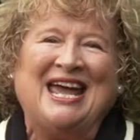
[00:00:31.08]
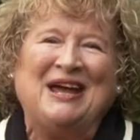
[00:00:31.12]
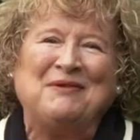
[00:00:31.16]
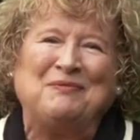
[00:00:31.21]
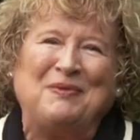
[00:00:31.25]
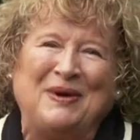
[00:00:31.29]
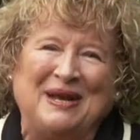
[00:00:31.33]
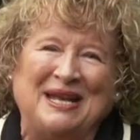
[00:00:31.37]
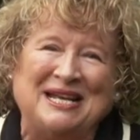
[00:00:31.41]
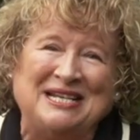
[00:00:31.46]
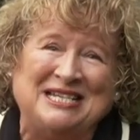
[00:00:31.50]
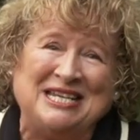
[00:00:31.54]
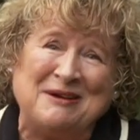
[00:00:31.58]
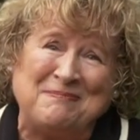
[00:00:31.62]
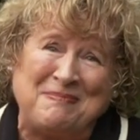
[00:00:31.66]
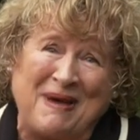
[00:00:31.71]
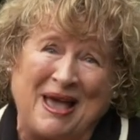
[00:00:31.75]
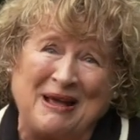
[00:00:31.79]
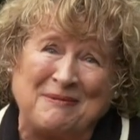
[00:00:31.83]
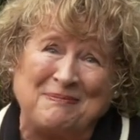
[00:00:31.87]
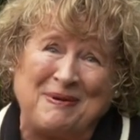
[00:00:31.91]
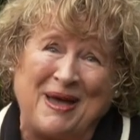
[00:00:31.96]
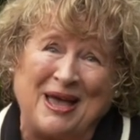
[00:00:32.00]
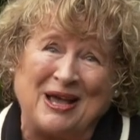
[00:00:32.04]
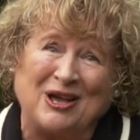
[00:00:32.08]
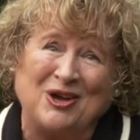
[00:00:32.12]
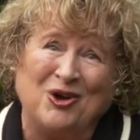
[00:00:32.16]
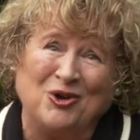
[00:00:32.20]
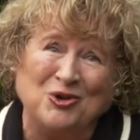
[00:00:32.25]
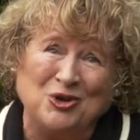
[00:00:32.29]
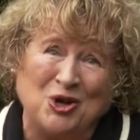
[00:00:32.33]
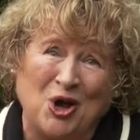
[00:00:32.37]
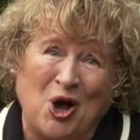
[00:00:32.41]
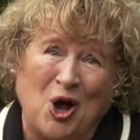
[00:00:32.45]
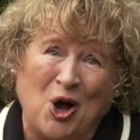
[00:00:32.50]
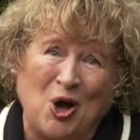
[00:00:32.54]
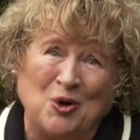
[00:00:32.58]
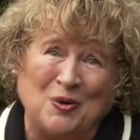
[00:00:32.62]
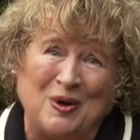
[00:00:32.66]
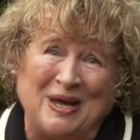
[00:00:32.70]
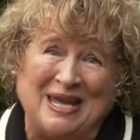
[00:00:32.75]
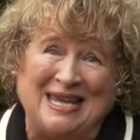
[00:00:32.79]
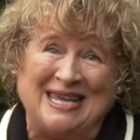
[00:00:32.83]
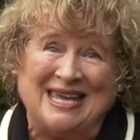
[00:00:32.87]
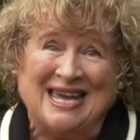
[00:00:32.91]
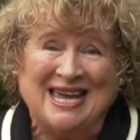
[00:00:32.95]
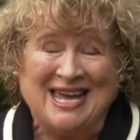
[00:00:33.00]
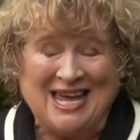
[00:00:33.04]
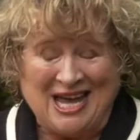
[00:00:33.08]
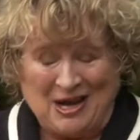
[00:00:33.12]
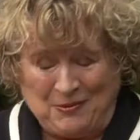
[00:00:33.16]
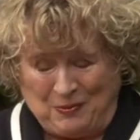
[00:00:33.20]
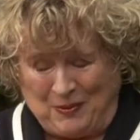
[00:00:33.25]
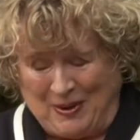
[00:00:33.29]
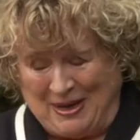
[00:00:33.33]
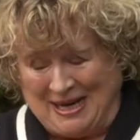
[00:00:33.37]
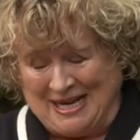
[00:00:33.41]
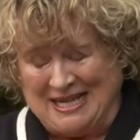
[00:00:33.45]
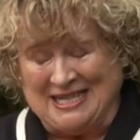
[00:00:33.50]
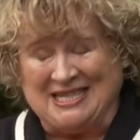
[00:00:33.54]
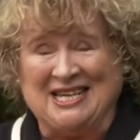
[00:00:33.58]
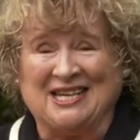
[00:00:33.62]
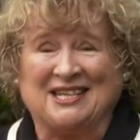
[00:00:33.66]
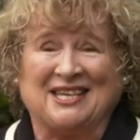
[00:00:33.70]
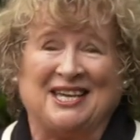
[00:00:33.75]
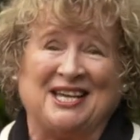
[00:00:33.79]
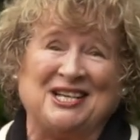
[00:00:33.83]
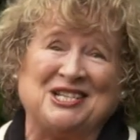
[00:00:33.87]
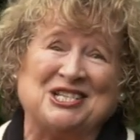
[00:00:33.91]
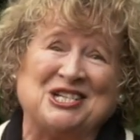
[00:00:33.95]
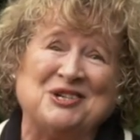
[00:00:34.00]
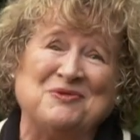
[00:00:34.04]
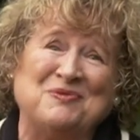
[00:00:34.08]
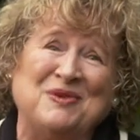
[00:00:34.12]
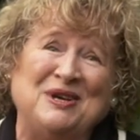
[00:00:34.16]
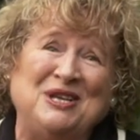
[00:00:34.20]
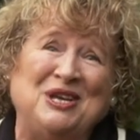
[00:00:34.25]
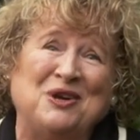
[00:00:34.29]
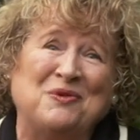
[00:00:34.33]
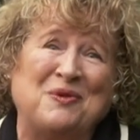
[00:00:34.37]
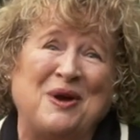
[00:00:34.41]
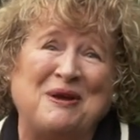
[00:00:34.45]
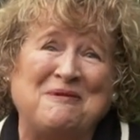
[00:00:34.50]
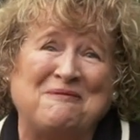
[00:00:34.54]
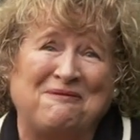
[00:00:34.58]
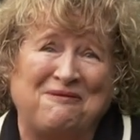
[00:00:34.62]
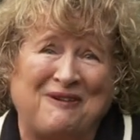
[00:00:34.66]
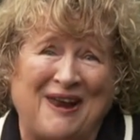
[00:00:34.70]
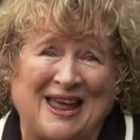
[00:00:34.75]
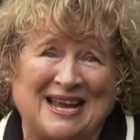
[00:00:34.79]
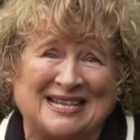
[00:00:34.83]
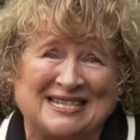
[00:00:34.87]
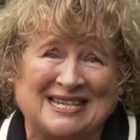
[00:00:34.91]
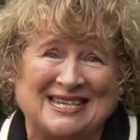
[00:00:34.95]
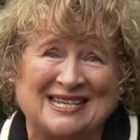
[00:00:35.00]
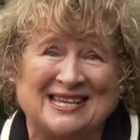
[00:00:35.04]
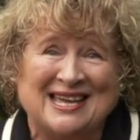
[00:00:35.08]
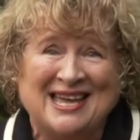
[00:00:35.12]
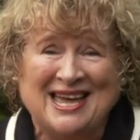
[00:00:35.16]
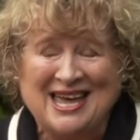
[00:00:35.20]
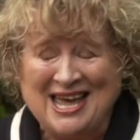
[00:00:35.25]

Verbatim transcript: It went into your backpack on your OE. It went into your kitchen when you went flatting.